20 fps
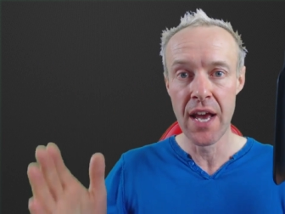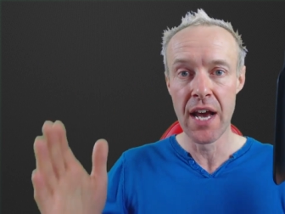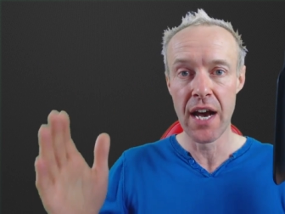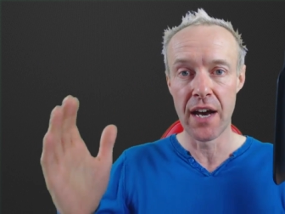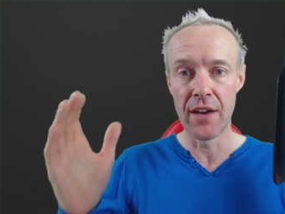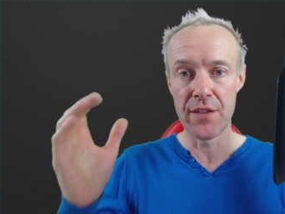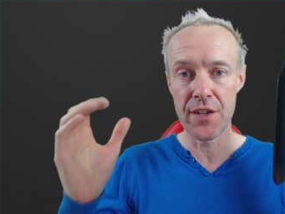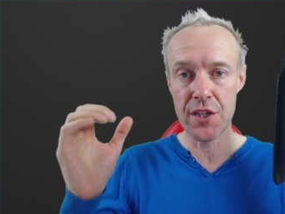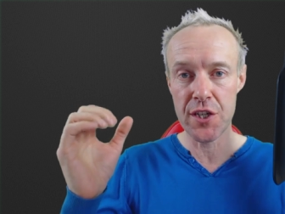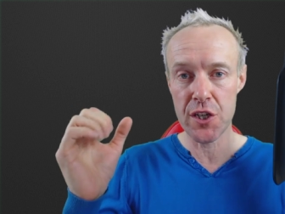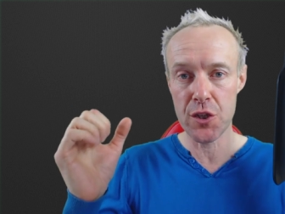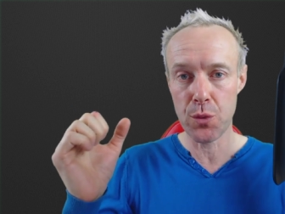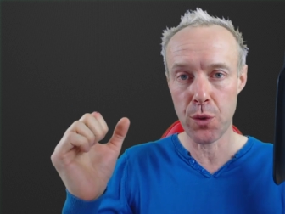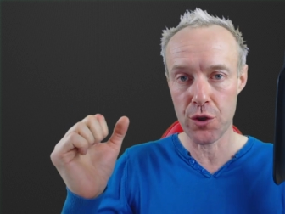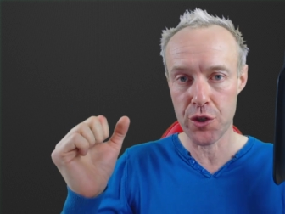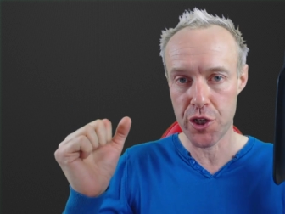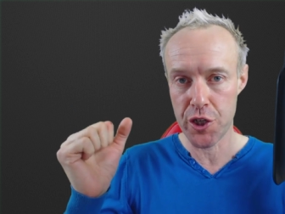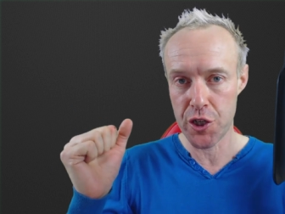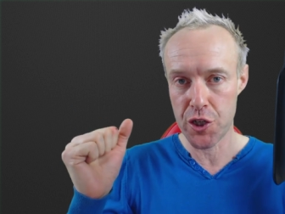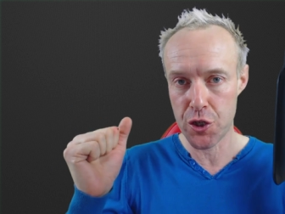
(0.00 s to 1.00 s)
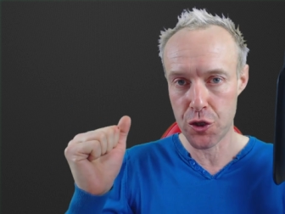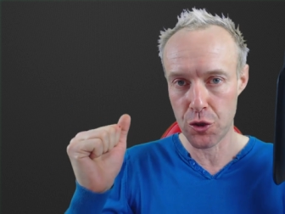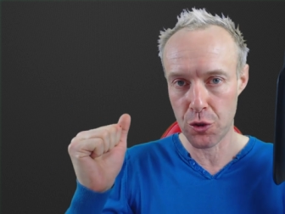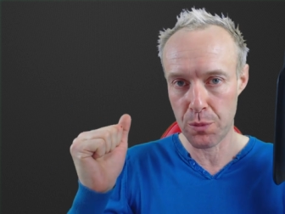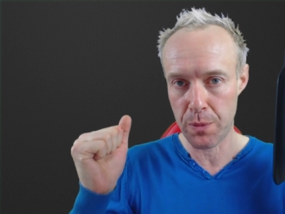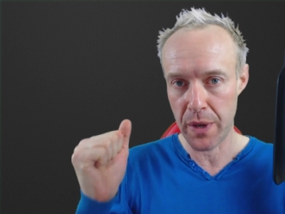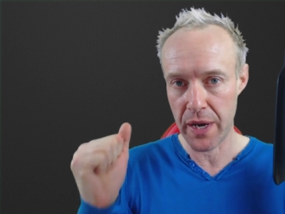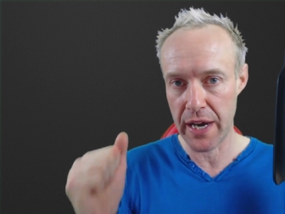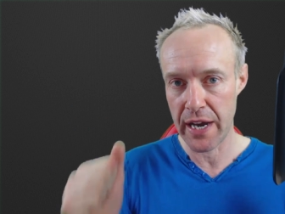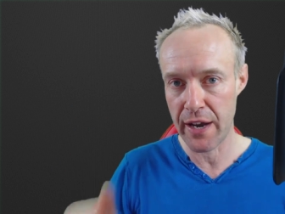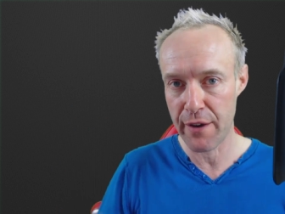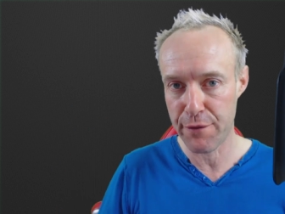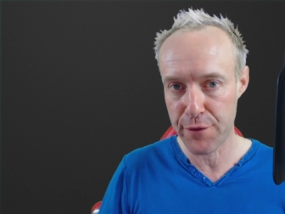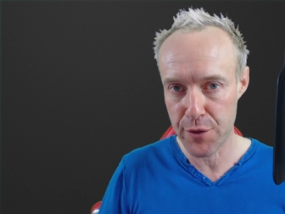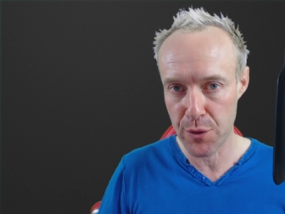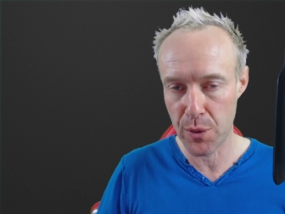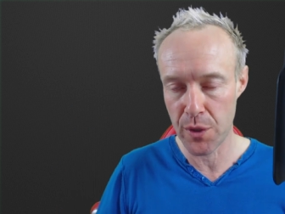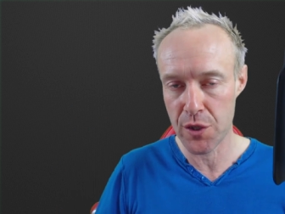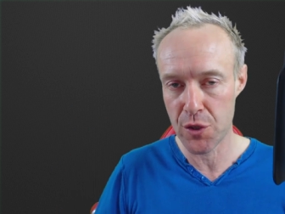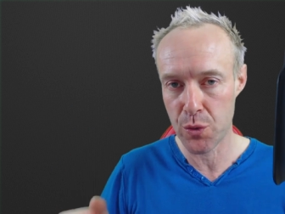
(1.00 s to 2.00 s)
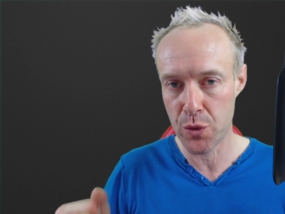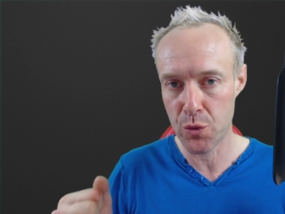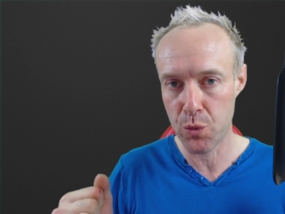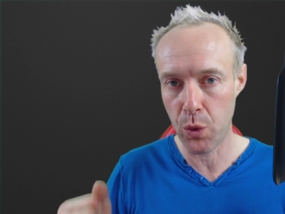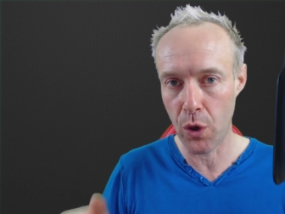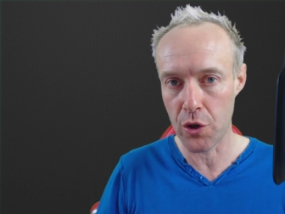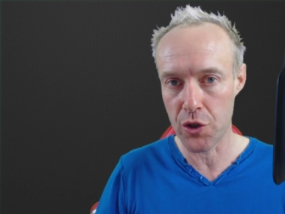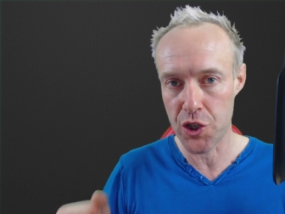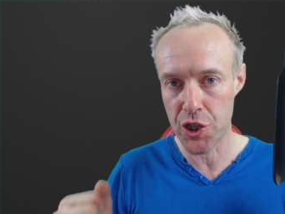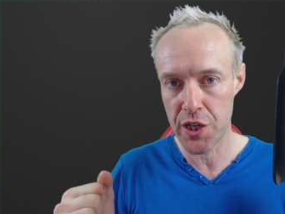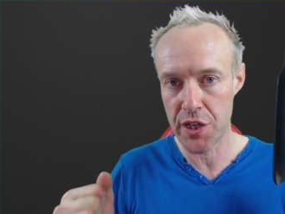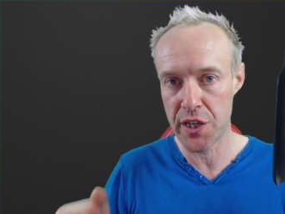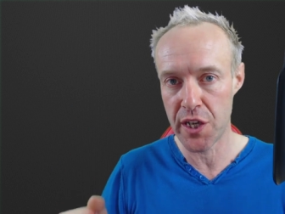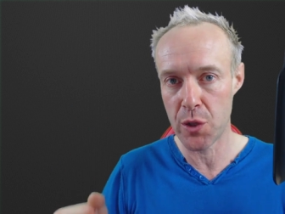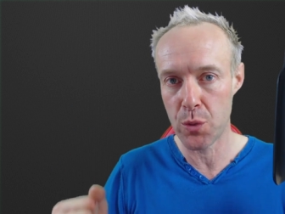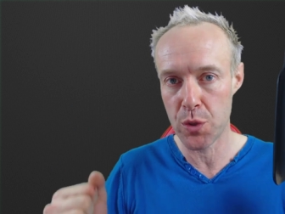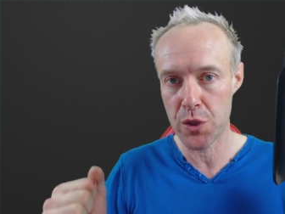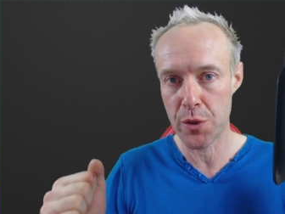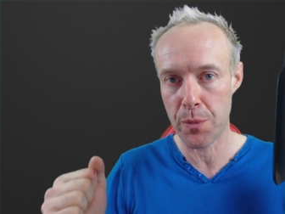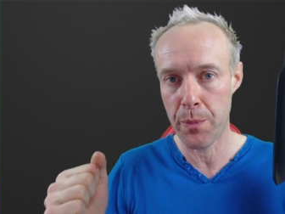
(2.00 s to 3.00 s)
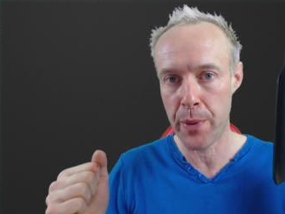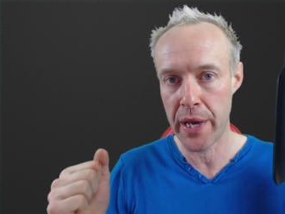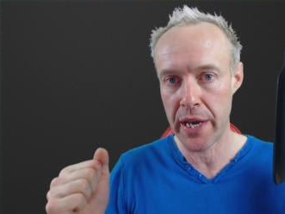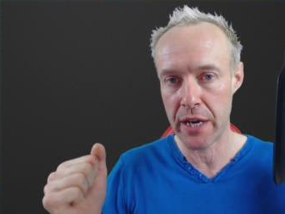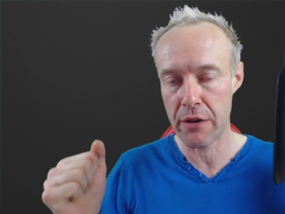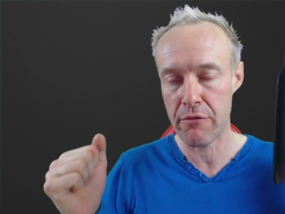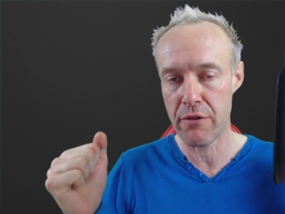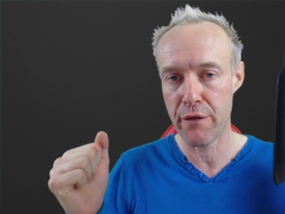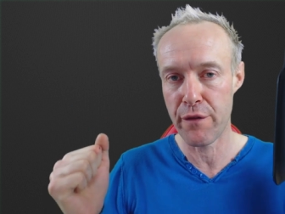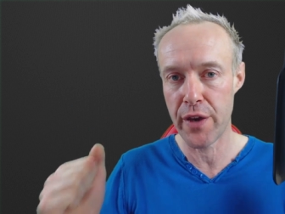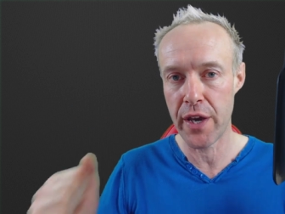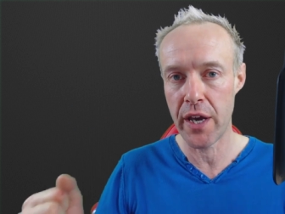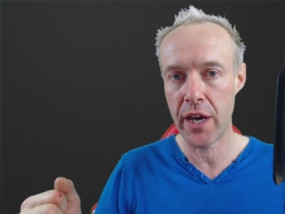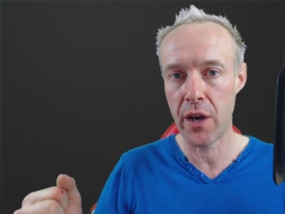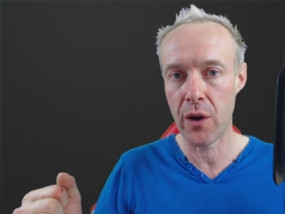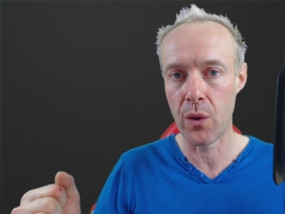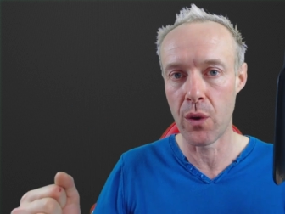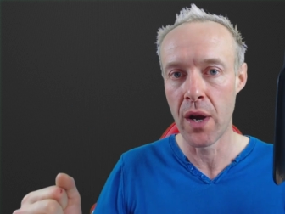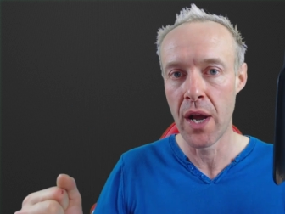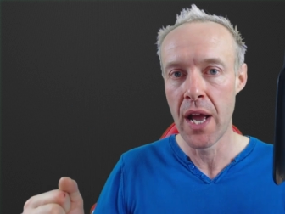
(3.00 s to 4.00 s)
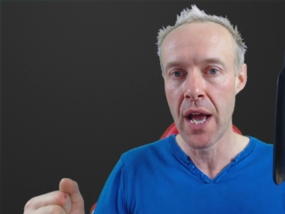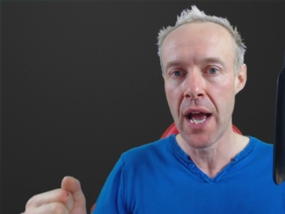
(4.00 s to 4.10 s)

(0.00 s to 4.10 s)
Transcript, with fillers: And this is what she stood by afterwards was what she did was a peer review.